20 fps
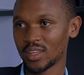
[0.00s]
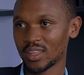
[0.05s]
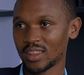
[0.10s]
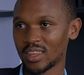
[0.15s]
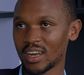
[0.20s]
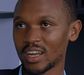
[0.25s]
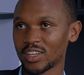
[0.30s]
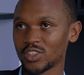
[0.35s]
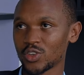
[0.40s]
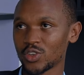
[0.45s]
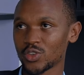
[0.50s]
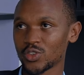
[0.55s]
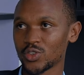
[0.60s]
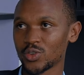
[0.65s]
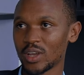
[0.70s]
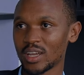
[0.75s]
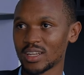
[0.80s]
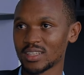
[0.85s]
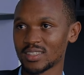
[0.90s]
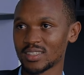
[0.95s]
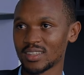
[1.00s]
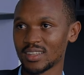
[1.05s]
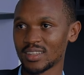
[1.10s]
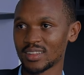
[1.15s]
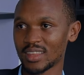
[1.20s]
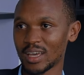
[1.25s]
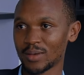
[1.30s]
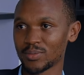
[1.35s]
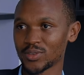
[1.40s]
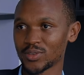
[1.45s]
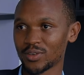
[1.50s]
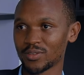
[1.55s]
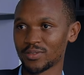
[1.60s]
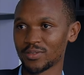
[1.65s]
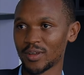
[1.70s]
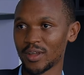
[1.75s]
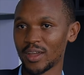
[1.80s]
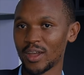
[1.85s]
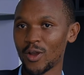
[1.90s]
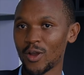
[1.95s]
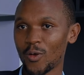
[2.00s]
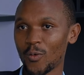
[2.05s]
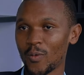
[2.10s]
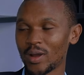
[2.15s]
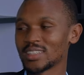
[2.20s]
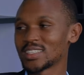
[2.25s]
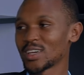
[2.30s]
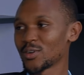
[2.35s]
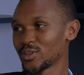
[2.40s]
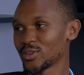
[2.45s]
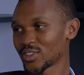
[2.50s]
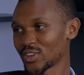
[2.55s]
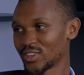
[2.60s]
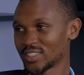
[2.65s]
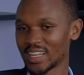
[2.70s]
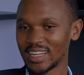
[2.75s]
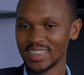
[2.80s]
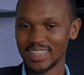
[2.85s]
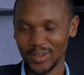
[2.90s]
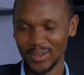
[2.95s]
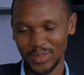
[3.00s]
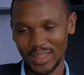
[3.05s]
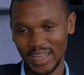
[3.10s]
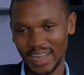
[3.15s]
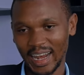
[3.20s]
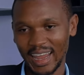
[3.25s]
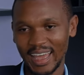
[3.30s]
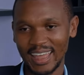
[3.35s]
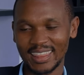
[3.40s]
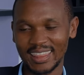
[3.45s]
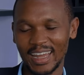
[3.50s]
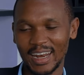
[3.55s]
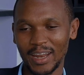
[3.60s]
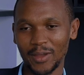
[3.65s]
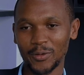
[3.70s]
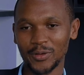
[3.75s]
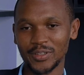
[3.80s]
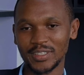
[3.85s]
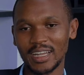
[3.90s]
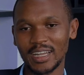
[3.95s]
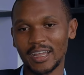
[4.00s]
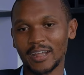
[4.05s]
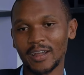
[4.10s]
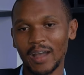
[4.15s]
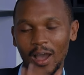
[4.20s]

The natural sugar in, in, terms of, once I was consulting with a client and I was like,